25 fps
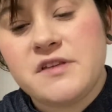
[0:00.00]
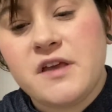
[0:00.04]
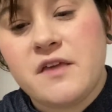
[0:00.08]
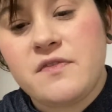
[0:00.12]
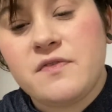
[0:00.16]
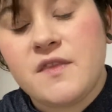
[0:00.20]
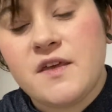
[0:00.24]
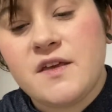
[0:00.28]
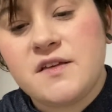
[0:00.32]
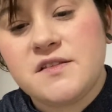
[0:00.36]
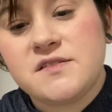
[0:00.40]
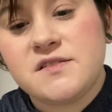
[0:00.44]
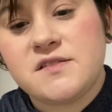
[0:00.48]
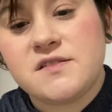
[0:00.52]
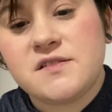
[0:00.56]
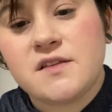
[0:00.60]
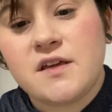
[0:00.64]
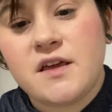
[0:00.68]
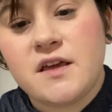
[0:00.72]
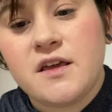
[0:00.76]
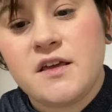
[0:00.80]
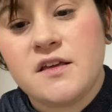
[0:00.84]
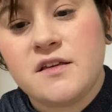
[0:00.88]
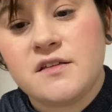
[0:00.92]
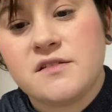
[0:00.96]
And this
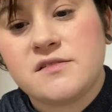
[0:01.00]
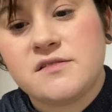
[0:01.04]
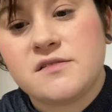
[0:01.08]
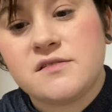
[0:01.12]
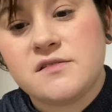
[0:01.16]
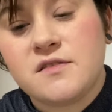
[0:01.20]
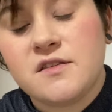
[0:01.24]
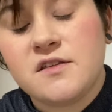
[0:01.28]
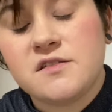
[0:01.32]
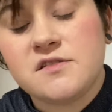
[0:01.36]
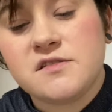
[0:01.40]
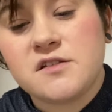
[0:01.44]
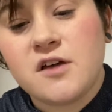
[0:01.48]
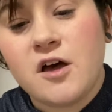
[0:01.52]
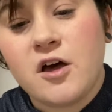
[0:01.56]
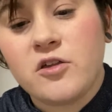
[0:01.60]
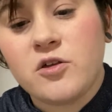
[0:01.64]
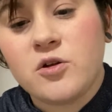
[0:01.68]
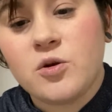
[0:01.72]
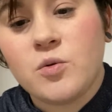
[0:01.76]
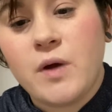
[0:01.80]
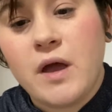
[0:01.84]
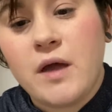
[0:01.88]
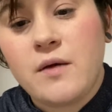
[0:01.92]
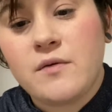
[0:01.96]

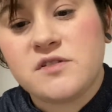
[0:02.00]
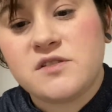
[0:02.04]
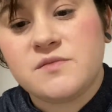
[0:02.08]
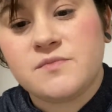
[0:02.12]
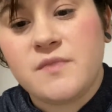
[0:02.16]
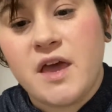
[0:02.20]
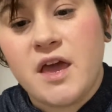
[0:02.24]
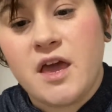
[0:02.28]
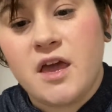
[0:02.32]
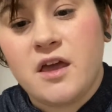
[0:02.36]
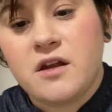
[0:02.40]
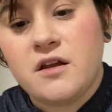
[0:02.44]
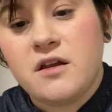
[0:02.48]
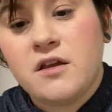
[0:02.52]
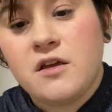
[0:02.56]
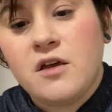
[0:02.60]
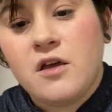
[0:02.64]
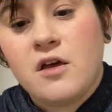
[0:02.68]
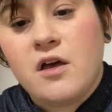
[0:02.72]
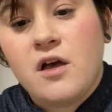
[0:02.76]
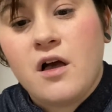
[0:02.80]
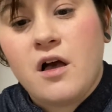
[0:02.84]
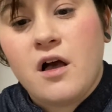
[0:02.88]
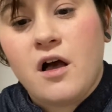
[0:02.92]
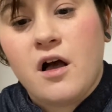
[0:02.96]
colorway was made,
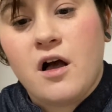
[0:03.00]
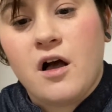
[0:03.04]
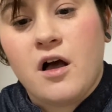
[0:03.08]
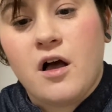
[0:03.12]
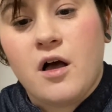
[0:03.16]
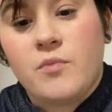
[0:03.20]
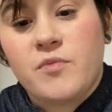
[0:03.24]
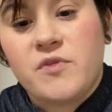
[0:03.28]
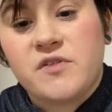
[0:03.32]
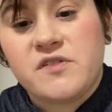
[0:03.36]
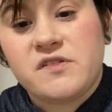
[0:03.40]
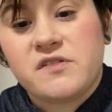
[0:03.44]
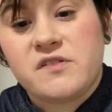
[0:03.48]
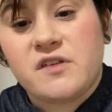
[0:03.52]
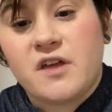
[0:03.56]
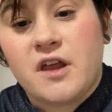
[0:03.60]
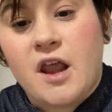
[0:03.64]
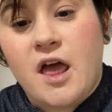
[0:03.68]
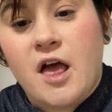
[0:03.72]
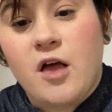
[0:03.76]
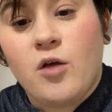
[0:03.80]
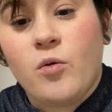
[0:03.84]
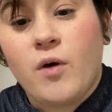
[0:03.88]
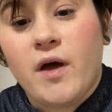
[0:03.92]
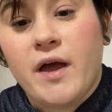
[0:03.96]
this is an
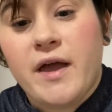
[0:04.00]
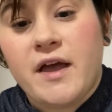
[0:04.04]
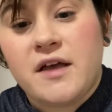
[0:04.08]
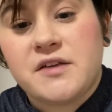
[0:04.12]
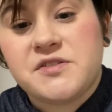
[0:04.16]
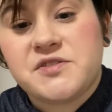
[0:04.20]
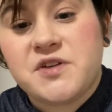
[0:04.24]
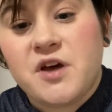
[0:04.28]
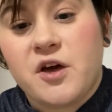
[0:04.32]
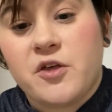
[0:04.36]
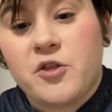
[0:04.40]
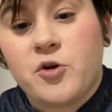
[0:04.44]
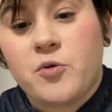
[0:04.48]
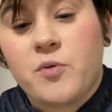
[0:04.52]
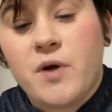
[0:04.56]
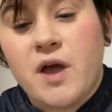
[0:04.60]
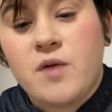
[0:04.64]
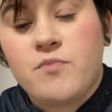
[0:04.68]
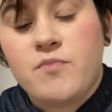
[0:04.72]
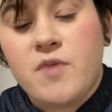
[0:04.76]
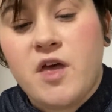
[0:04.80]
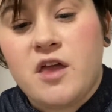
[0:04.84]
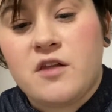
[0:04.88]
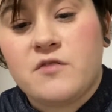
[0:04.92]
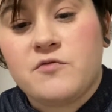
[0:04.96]
LYS colorway
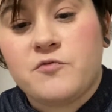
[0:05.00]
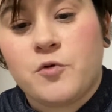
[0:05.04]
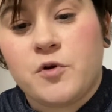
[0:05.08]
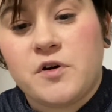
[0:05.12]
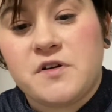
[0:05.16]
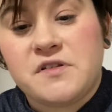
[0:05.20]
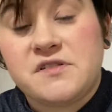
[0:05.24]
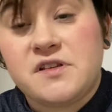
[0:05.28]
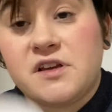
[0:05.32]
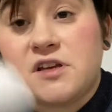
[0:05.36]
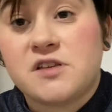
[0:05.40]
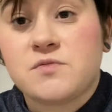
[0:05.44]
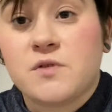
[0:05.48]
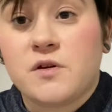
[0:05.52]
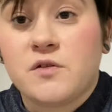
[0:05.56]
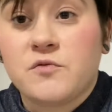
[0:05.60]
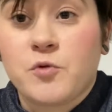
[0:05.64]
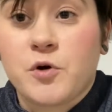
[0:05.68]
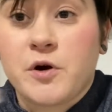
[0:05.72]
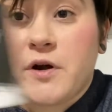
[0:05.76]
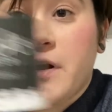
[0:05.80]
made for 614